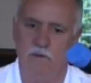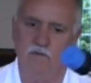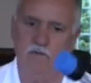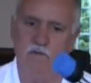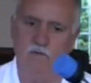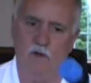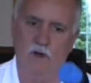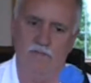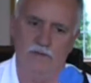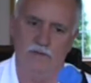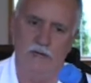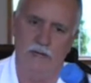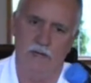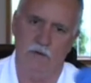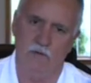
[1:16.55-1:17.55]
This is off
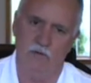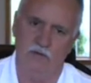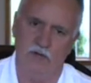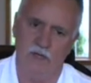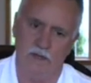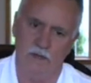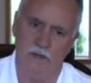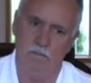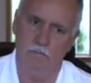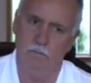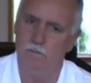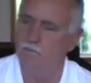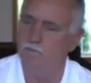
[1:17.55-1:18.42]
an L10.